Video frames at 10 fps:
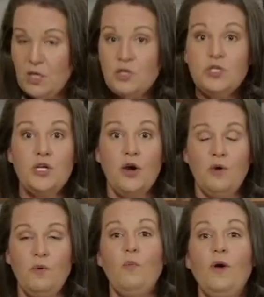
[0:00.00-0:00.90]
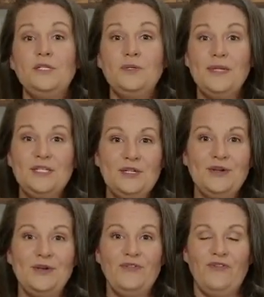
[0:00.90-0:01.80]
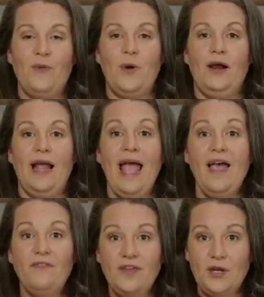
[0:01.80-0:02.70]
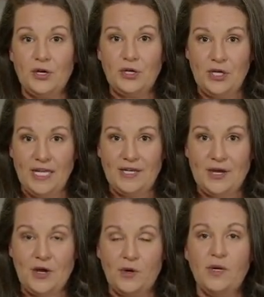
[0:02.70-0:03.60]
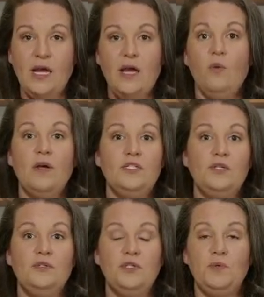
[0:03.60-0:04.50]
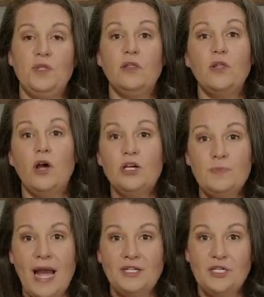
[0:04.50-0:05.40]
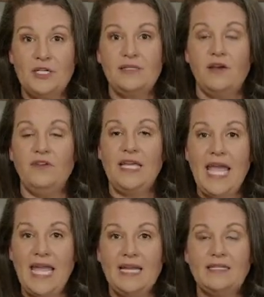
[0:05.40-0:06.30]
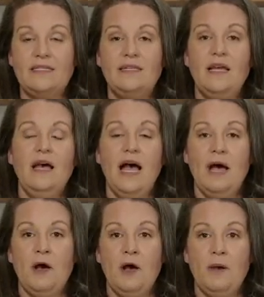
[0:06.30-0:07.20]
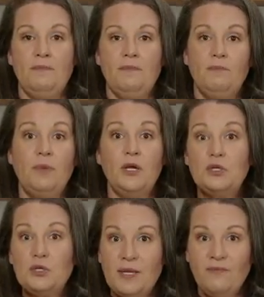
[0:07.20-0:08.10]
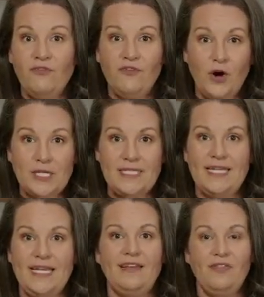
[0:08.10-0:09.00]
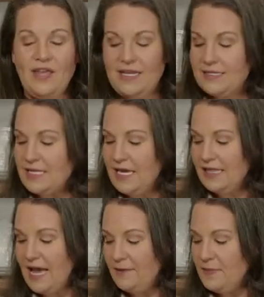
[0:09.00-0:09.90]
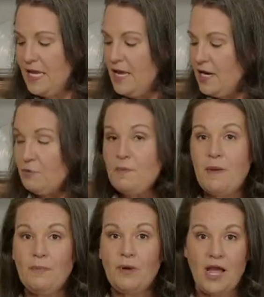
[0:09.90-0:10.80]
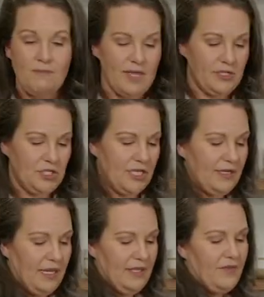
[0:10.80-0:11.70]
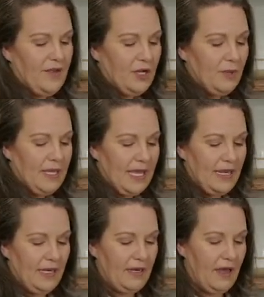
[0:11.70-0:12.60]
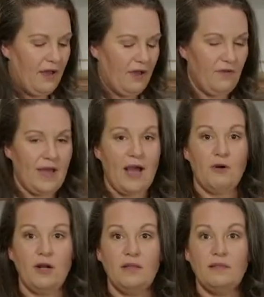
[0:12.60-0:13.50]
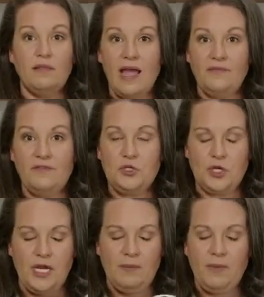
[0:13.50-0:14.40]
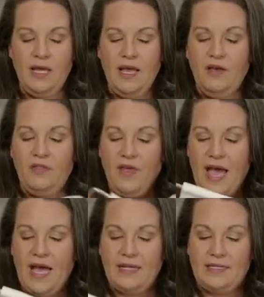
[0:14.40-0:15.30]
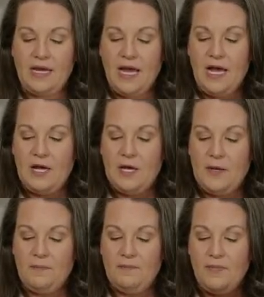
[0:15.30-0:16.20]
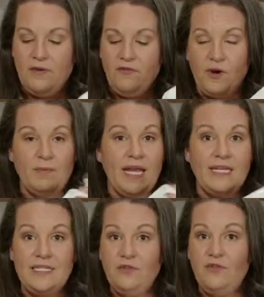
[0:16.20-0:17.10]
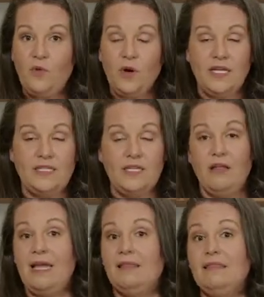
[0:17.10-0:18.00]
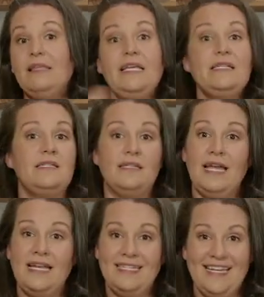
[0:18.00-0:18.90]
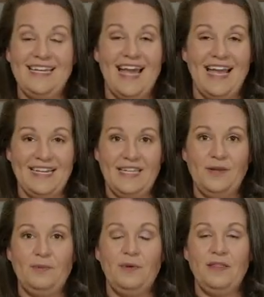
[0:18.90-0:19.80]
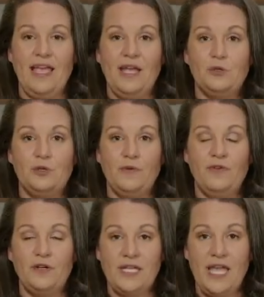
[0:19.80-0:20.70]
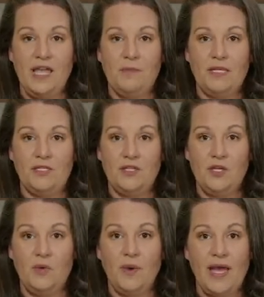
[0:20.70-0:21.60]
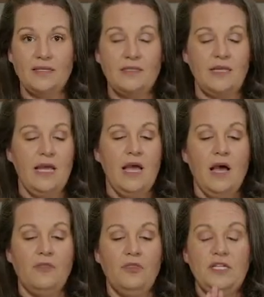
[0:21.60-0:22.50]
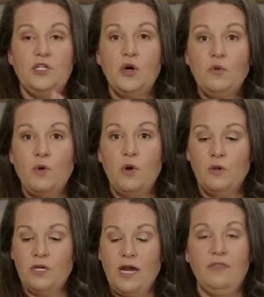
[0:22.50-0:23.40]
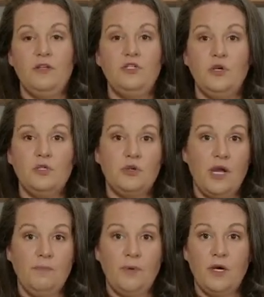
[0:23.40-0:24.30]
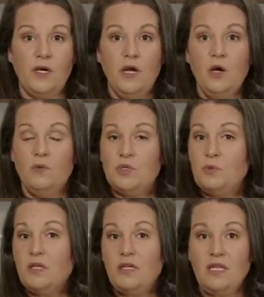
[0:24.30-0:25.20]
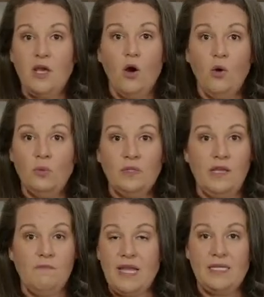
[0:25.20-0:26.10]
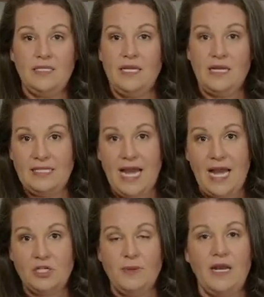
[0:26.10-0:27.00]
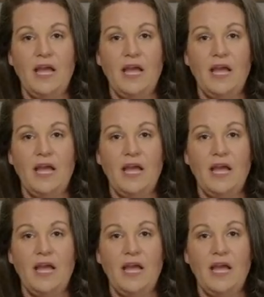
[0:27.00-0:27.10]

So what do we do for heavier cookie dough? What do you do with large batches of cakes, buttercream frosting, things like that? Now, remember I mentioned in the very beginning of our live stream that from 1940 till at least 1990, when the Ankarsrum first came into the US, the dough roller and the dough scraper was really the only mixing attachment.